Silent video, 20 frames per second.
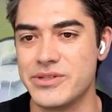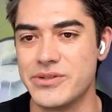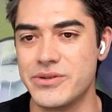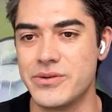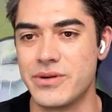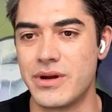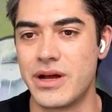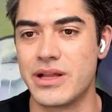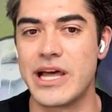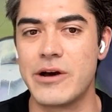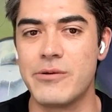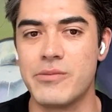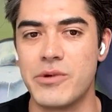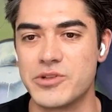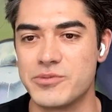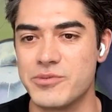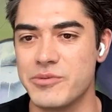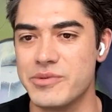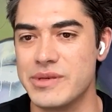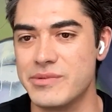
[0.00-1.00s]
to allow
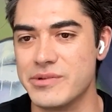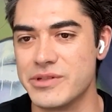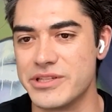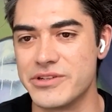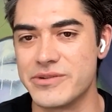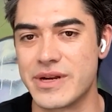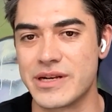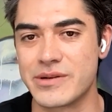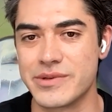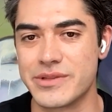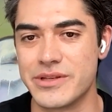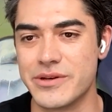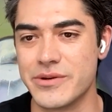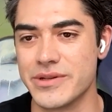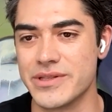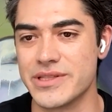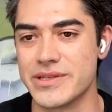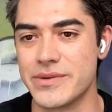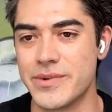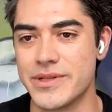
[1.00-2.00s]
multiple people to interact with
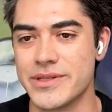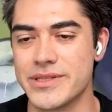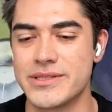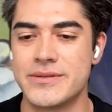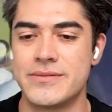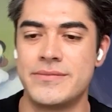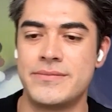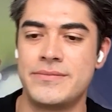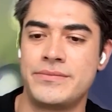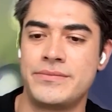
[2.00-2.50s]
tokens at once.